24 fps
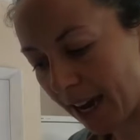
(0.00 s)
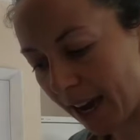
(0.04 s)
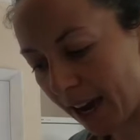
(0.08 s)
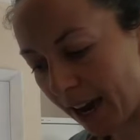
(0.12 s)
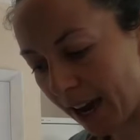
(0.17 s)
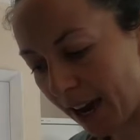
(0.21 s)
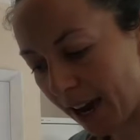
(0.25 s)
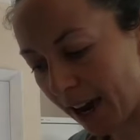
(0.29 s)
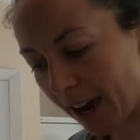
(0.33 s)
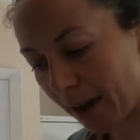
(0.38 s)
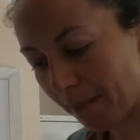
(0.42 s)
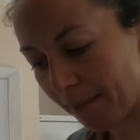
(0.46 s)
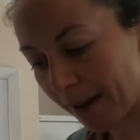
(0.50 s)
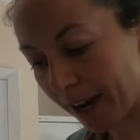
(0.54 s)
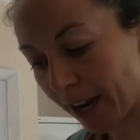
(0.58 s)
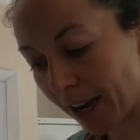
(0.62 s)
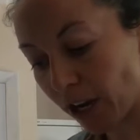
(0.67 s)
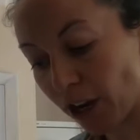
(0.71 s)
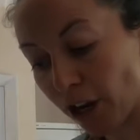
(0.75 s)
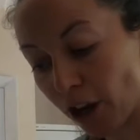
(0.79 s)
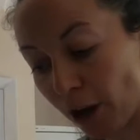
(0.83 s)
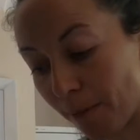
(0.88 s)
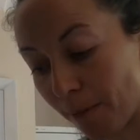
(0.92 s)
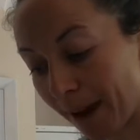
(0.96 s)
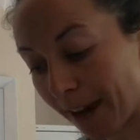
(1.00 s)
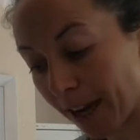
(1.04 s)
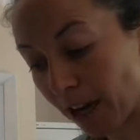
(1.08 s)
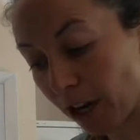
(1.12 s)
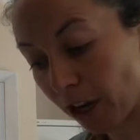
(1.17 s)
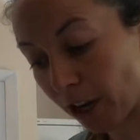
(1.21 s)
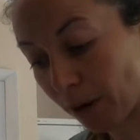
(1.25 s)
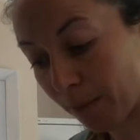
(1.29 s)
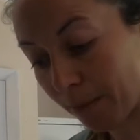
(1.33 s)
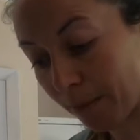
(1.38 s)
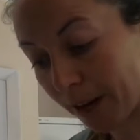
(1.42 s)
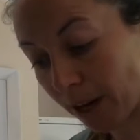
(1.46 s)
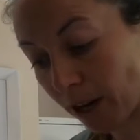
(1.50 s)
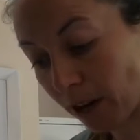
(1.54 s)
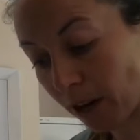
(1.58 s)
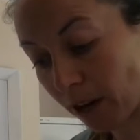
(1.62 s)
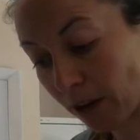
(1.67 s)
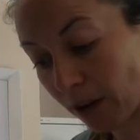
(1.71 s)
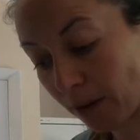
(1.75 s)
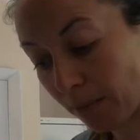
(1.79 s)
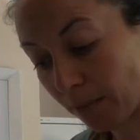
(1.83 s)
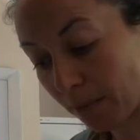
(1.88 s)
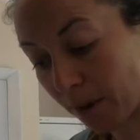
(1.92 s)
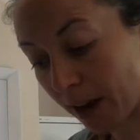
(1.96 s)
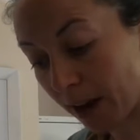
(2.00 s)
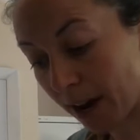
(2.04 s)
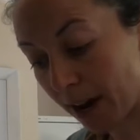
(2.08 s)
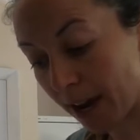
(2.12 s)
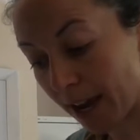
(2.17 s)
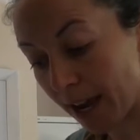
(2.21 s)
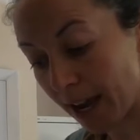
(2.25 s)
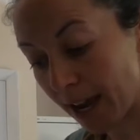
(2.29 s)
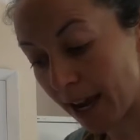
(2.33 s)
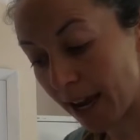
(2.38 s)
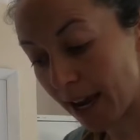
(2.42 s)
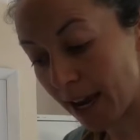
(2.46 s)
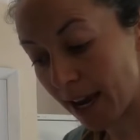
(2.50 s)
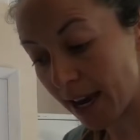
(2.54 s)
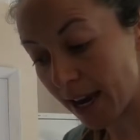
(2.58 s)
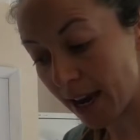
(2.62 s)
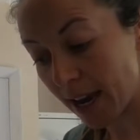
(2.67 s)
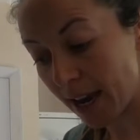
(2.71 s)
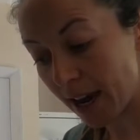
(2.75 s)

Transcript: and I can go back and look at my